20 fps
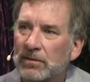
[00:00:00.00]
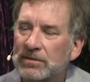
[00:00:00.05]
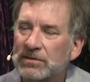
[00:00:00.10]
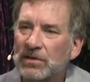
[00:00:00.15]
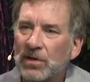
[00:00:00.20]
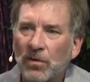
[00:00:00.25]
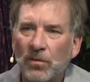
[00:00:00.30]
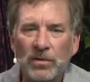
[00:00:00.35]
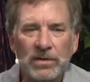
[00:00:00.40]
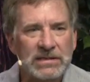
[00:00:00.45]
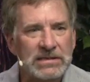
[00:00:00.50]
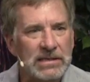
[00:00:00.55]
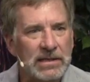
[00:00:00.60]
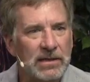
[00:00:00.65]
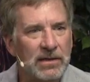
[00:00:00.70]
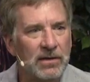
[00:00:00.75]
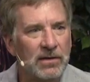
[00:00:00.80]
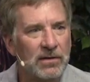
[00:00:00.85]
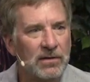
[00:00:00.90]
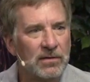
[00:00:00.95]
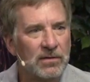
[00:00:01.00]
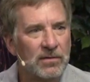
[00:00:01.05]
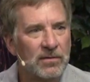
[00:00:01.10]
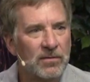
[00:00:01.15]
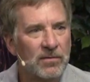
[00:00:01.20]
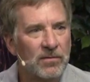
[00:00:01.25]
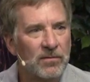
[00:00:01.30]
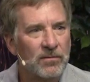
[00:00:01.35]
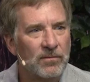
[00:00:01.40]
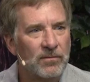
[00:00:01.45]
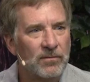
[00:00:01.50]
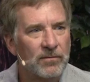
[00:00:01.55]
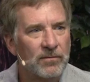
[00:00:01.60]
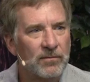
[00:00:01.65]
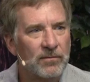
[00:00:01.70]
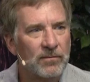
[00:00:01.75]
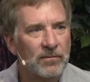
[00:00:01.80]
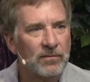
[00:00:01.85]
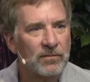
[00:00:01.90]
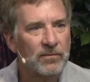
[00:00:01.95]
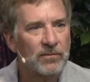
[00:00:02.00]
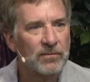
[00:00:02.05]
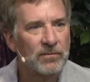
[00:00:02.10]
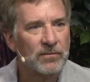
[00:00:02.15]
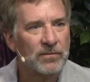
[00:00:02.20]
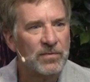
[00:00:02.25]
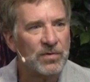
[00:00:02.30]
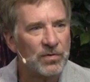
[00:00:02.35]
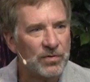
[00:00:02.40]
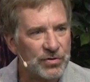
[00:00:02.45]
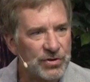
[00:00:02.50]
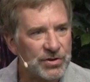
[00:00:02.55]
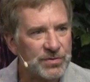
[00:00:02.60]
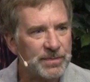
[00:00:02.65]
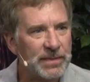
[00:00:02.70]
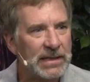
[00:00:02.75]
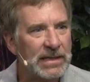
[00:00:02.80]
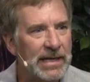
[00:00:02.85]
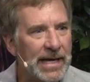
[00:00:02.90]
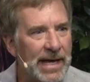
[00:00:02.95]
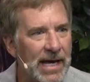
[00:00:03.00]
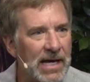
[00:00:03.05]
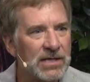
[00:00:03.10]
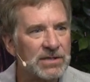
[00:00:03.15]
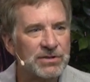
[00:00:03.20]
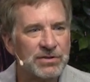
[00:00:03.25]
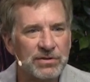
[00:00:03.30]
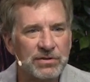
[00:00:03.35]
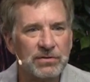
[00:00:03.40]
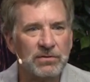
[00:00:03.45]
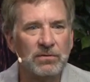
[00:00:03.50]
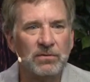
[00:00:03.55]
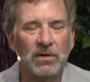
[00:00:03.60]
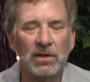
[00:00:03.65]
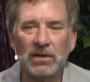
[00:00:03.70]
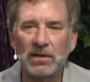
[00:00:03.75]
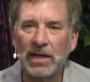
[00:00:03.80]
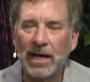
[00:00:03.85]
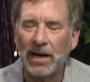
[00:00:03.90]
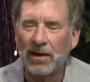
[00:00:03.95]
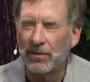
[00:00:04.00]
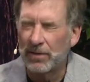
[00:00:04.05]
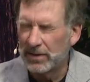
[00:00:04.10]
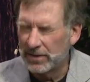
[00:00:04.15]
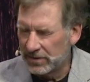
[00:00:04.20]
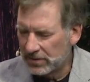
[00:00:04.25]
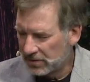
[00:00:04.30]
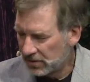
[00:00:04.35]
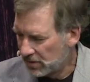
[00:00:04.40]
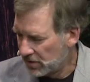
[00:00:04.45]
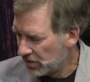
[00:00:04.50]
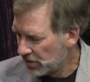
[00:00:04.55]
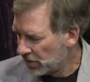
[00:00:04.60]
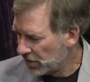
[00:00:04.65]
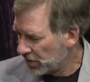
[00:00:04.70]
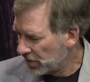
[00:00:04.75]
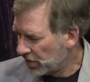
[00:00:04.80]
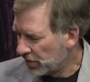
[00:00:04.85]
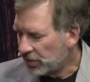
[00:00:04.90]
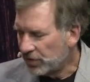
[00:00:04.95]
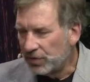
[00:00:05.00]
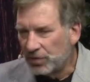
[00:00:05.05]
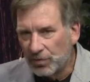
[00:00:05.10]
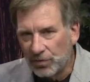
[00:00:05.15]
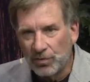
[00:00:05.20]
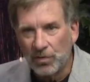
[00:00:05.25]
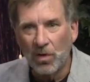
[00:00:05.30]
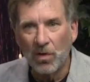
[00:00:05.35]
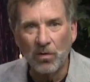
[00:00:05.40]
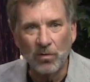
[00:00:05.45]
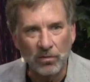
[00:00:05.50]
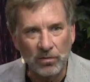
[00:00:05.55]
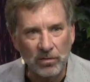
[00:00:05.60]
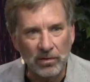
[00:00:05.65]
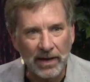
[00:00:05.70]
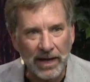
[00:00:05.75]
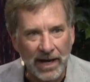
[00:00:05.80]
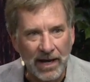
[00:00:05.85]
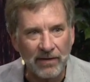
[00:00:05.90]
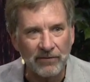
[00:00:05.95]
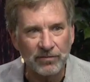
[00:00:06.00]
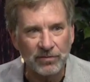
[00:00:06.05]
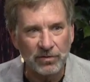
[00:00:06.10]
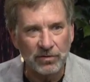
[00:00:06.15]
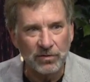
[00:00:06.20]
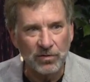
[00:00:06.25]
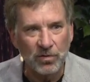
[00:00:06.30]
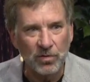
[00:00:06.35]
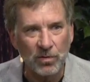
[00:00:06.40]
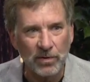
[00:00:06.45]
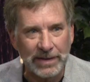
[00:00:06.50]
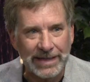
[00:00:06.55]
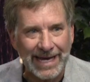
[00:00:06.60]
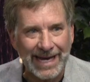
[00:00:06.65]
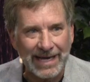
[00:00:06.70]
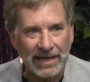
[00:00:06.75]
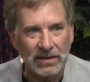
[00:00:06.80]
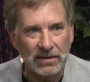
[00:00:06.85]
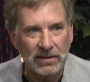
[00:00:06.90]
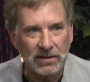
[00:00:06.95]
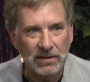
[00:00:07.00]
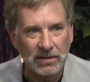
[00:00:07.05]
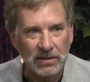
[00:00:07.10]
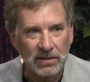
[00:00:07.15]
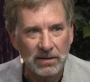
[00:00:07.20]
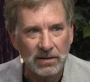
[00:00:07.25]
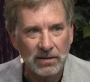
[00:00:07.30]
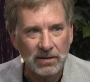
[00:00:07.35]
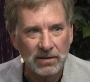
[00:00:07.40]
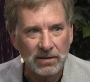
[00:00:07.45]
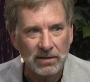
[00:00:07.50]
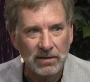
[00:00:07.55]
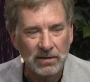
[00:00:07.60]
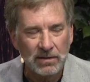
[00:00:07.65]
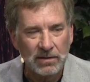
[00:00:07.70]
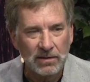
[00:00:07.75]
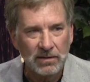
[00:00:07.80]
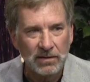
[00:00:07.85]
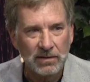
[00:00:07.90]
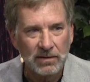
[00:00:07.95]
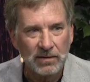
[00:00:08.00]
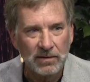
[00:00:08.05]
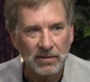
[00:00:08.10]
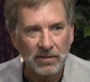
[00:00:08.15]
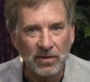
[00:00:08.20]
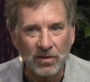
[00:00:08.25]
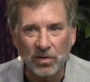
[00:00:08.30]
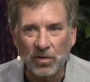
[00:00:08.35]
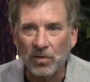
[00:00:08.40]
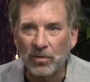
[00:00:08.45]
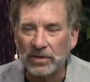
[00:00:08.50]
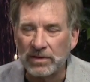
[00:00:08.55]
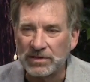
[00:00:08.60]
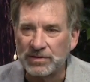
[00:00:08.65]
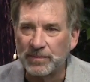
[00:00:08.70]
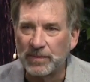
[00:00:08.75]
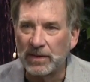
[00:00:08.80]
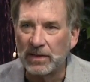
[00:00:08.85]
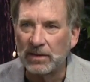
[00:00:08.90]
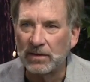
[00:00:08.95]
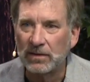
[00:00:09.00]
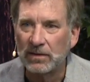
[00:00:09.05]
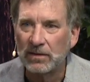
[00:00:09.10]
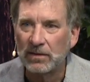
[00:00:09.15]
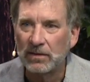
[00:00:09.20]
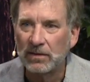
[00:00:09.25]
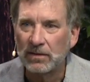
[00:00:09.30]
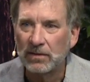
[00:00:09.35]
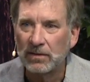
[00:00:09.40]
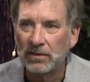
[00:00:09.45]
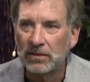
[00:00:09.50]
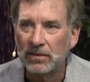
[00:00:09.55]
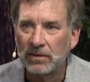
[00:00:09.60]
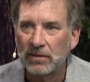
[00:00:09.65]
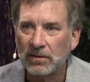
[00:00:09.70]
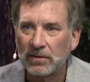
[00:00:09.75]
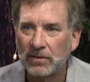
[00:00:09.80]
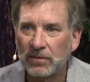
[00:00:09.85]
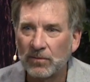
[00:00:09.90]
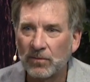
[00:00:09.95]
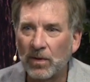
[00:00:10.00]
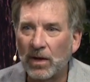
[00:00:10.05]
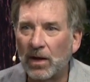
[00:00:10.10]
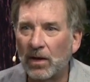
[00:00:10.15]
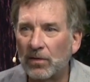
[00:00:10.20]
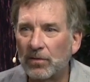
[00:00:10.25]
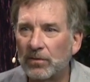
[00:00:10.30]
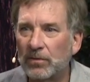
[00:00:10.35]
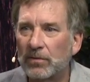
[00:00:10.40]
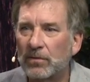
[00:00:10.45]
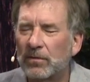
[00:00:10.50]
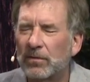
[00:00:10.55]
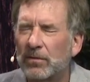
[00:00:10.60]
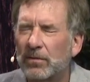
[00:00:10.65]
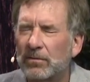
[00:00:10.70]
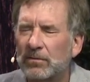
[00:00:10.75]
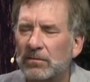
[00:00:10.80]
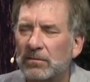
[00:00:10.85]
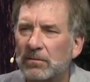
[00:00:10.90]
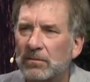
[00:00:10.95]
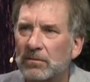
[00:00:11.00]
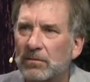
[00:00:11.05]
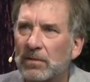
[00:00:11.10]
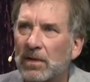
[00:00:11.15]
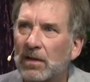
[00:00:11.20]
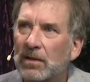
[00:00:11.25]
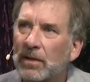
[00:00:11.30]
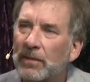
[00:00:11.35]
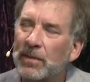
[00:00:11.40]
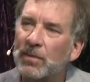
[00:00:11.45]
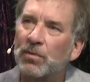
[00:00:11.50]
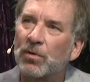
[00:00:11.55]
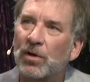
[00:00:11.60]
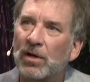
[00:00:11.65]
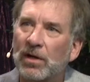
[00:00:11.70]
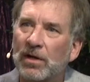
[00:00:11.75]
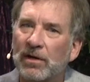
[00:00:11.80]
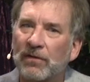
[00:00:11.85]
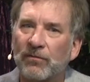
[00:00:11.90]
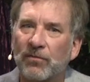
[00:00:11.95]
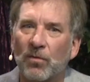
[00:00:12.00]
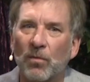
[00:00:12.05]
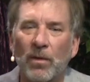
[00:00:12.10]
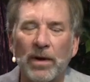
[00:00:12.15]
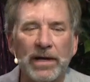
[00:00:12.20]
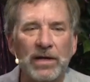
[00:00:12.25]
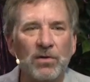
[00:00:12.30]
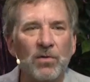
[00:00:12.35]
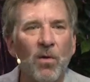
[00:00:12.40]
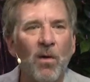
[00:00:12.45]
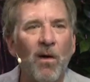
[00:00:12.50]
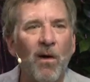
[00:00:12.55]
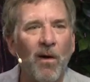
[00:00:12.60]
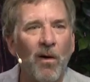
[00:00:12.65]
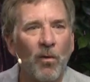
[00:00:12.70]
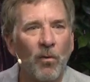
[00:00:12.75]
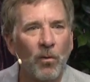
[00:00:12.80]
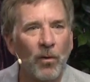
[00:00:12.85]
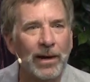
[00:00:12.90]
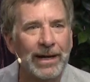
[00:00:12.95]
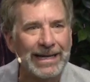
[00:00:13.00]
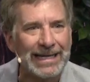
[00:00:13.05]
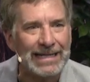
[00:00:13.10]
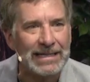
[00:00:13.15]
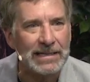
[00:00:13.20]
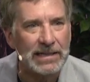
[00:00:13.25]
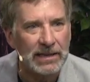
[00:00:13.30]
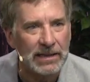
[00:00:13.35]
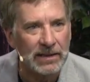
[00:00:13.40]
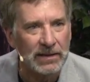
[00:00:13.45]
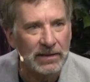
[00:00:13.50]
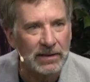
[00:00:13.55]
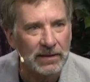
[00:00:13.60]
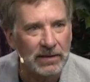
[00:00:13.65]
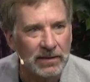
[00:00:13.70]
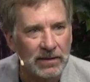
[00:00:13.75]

It's always there. You're just being asked to allow it. You don't have to create the charisma. Well, let me put it a different way. You already did.